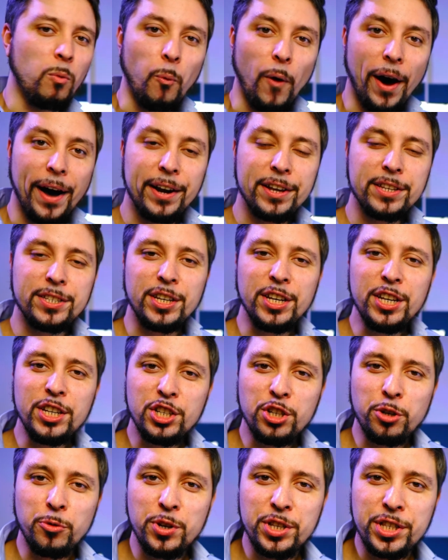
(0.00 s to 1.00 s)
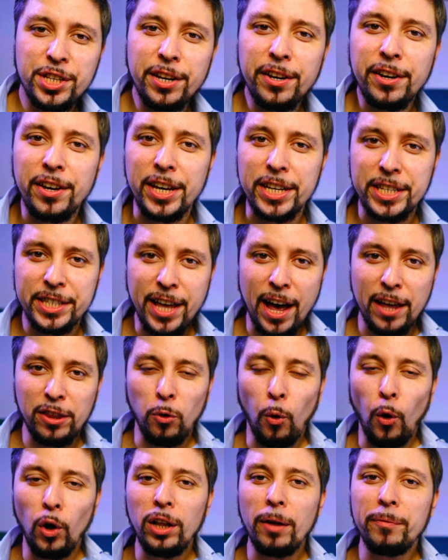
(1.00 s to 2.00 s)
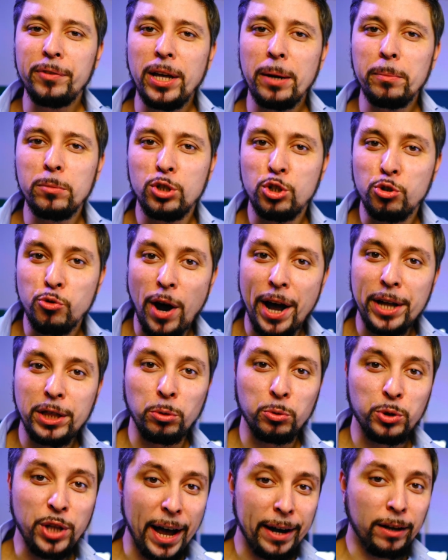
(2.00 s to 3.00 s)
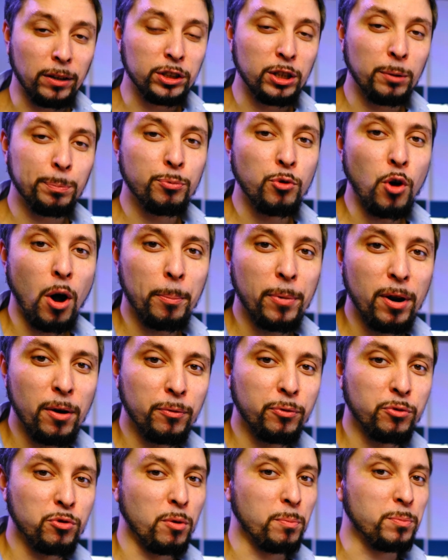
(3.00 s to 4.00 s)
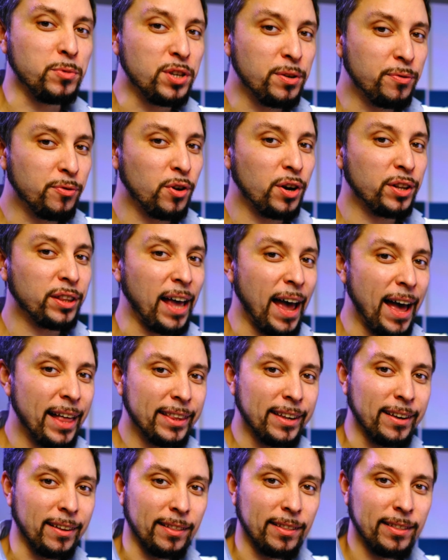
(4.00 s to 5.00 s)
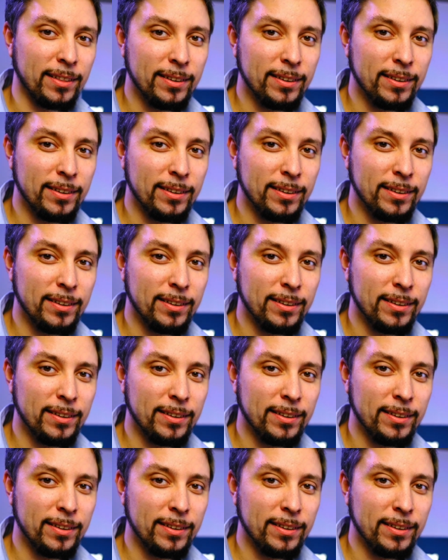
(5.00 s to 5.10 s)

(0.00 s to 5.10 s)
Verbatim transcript: What is interesting is that all of them try to tackle the problem from different angle,